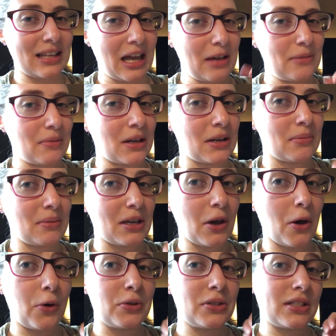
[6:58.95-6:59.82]
i'm going to be
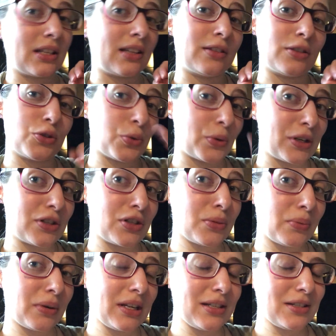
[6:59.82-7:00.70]
hosting the Twitter
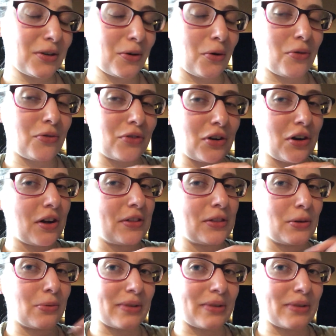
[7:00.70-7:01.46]
sprint over on the